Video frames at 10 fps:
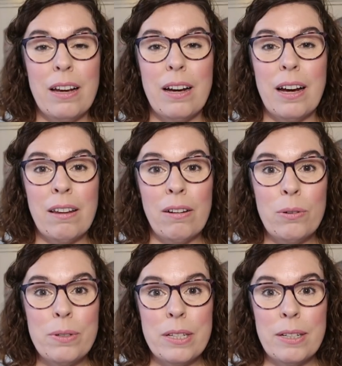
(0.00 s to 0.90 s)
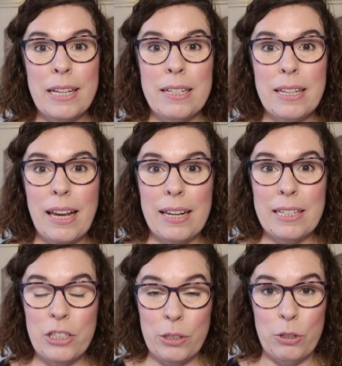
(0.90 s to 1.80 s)
And I'll also link to
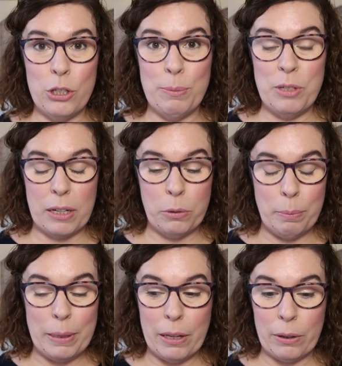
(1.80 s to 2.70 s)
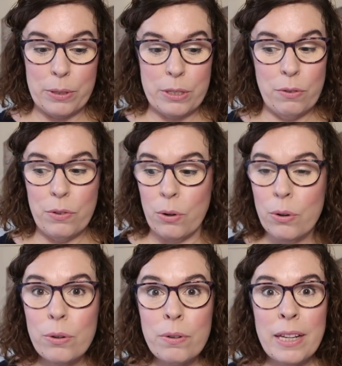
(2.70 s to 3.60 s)
Kelly's YouTube channel below, so you've got
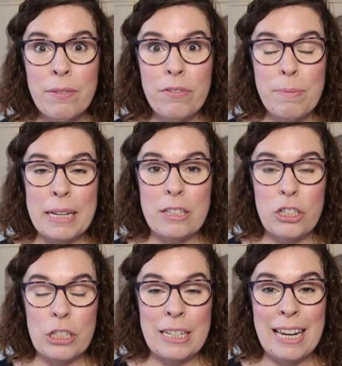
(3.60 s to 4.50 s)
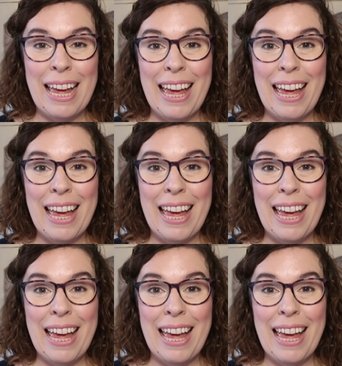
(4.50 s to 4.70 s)
all the information.